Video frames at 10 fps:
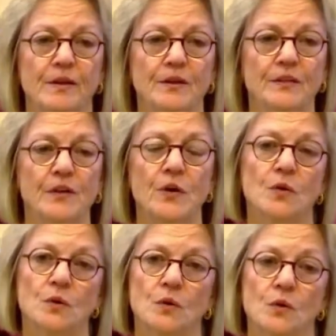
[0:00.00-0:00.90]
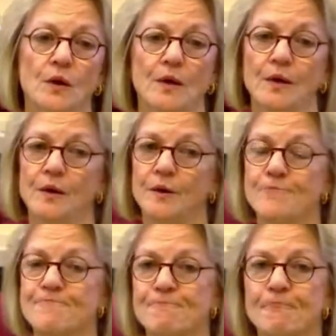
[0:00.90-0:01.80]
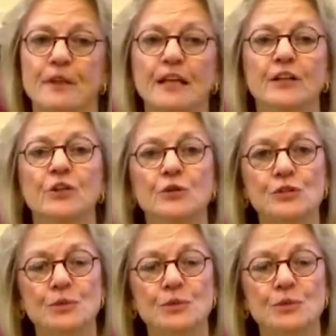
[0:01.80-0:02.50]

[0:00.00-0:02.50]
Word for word: So it used